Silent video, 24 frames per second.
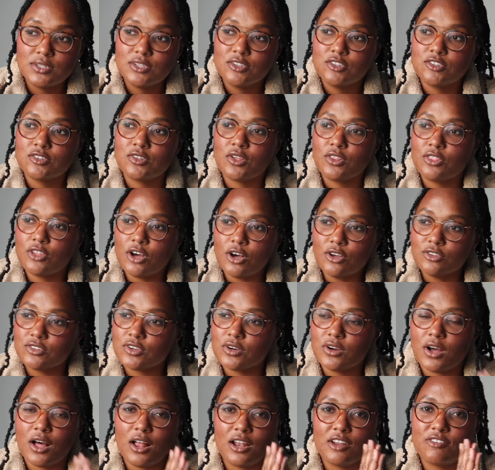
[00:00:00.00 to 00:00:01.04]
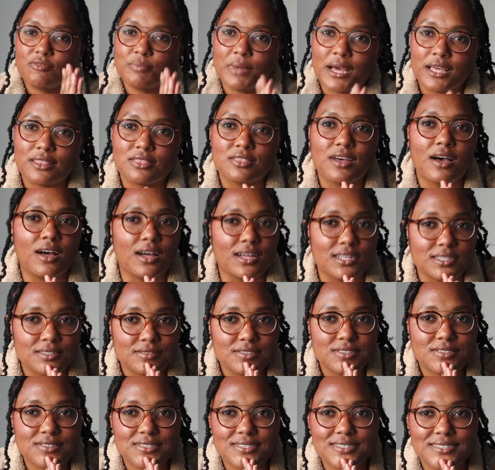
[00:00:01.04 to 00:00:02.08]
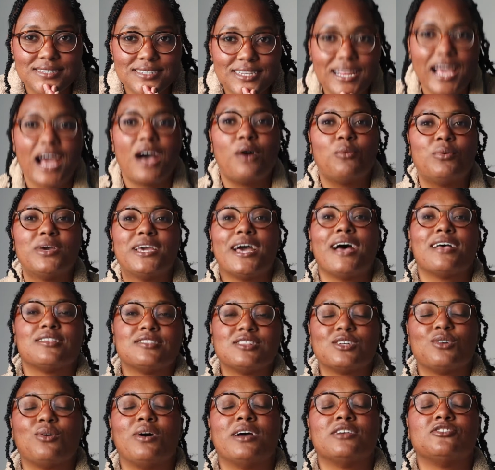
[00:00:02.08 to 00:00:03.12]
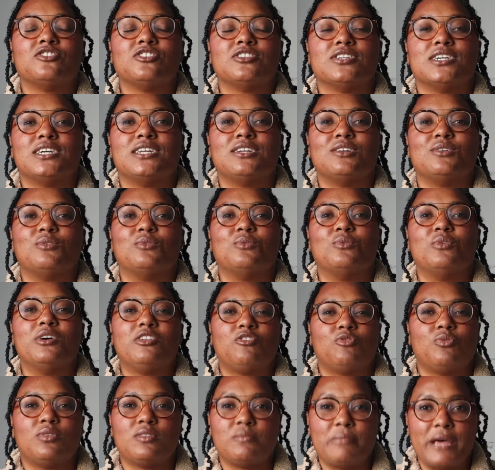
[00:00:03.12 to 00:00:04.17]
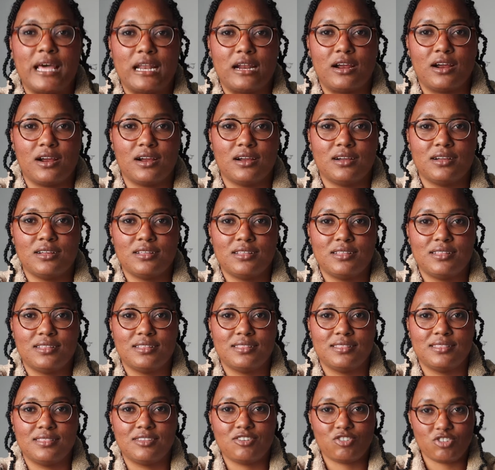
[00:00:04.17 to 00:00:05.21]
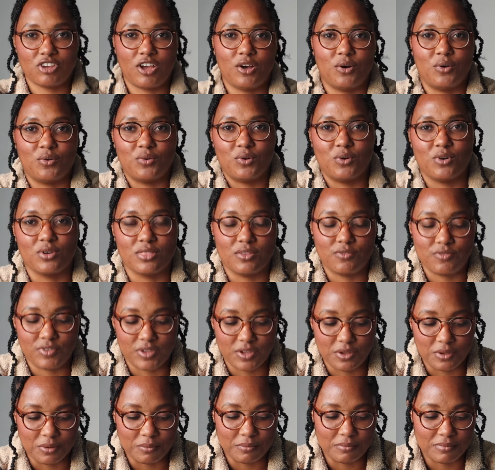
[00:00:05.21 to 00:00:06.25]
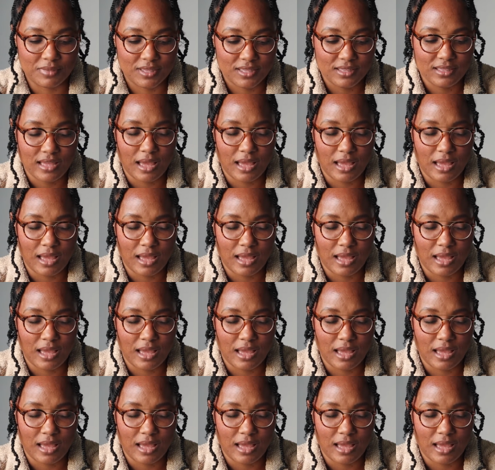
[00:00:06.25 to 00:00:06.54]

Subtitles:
So those are all of my thoughts. Now we ask the question, which was better, the show or the film?